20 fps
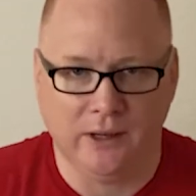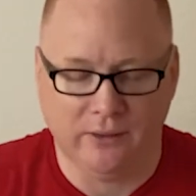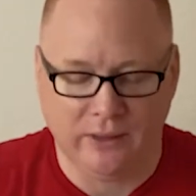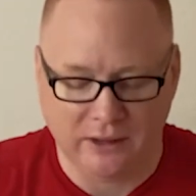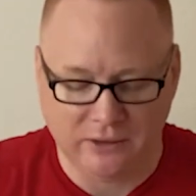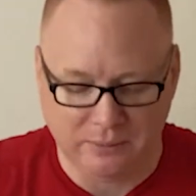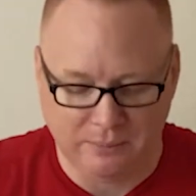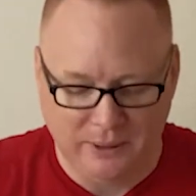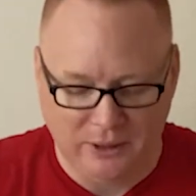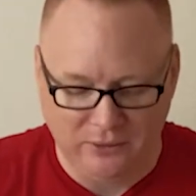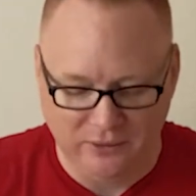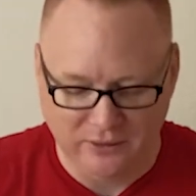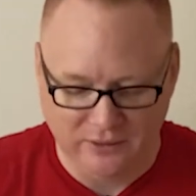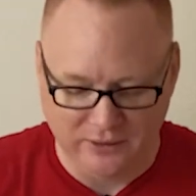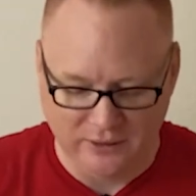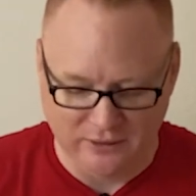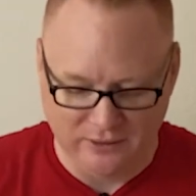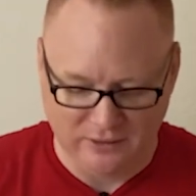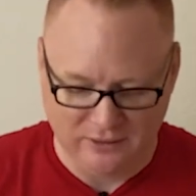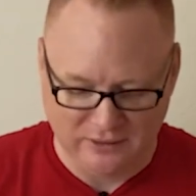That's about
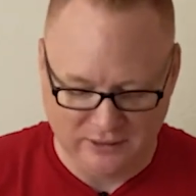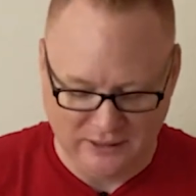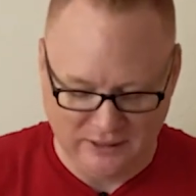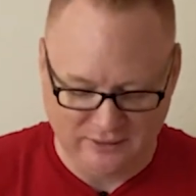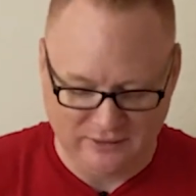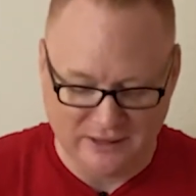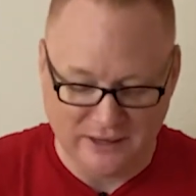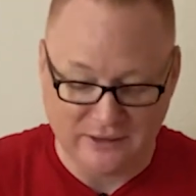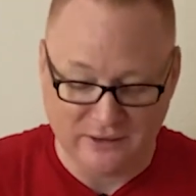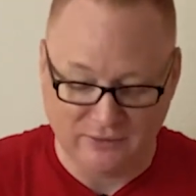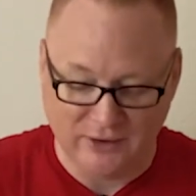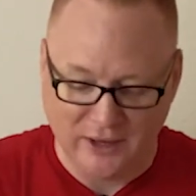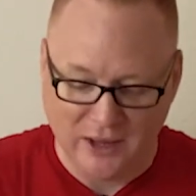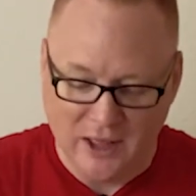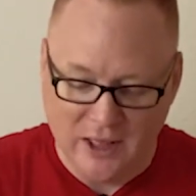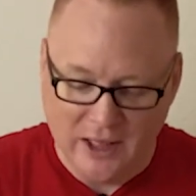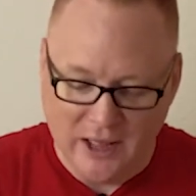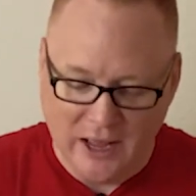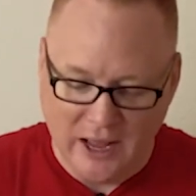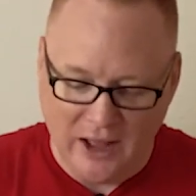the extent of it.
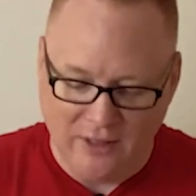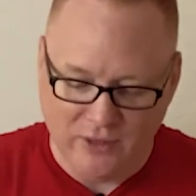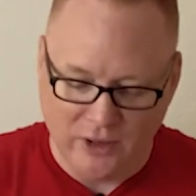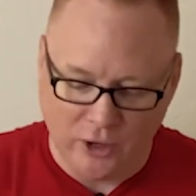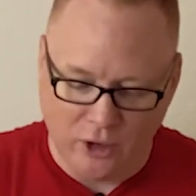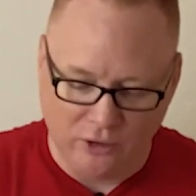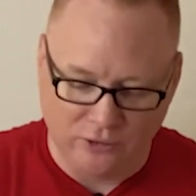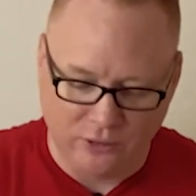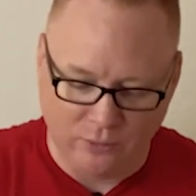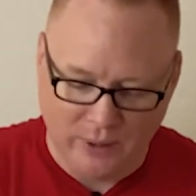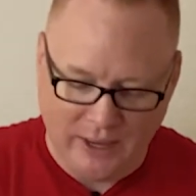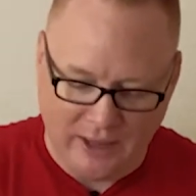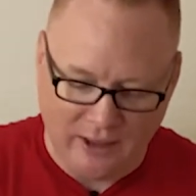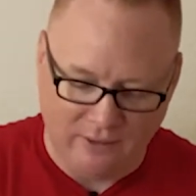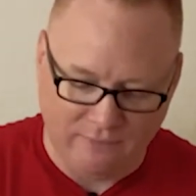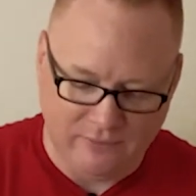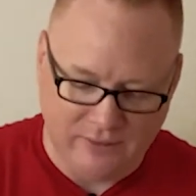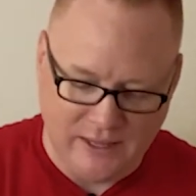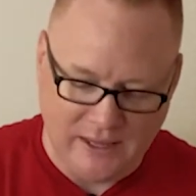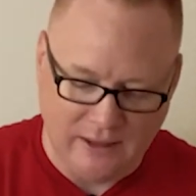And then also we
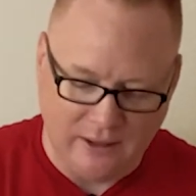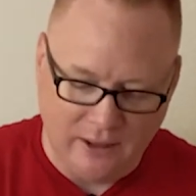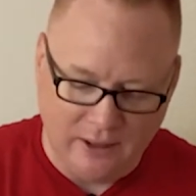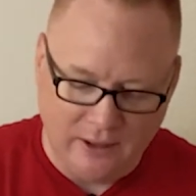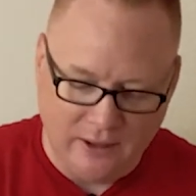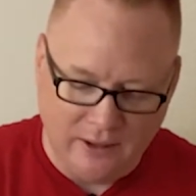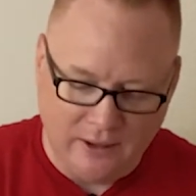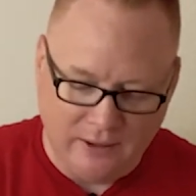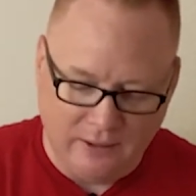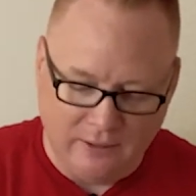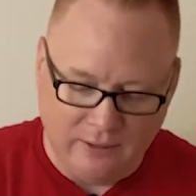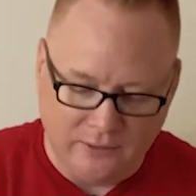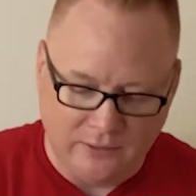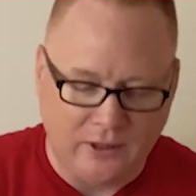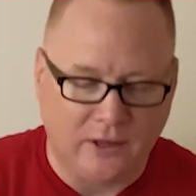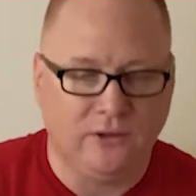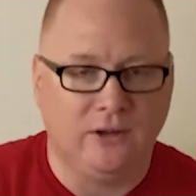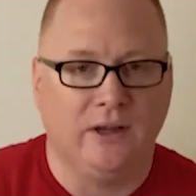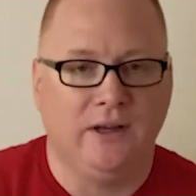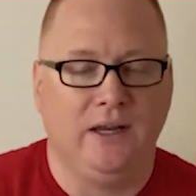have the
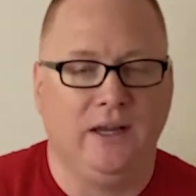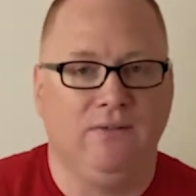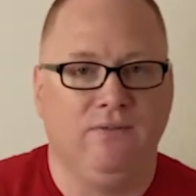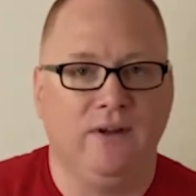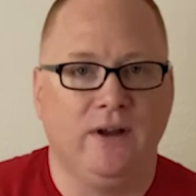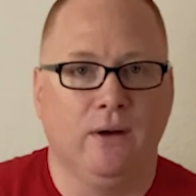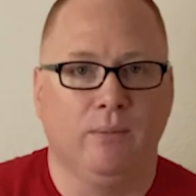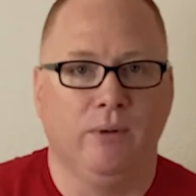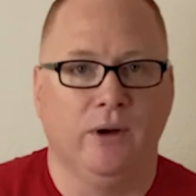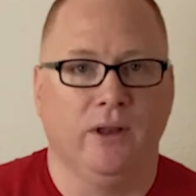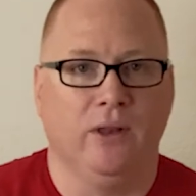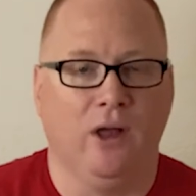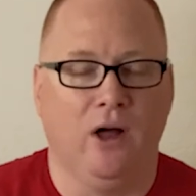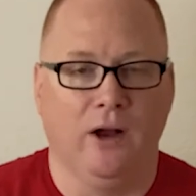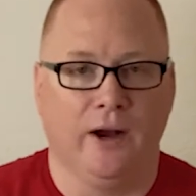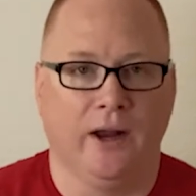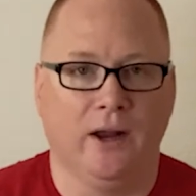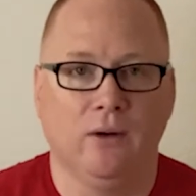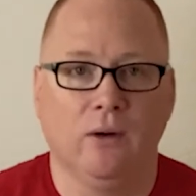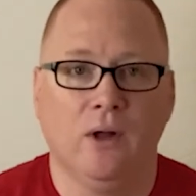Touch ID fingerprint
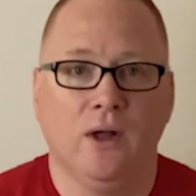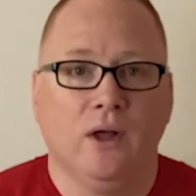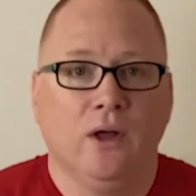login,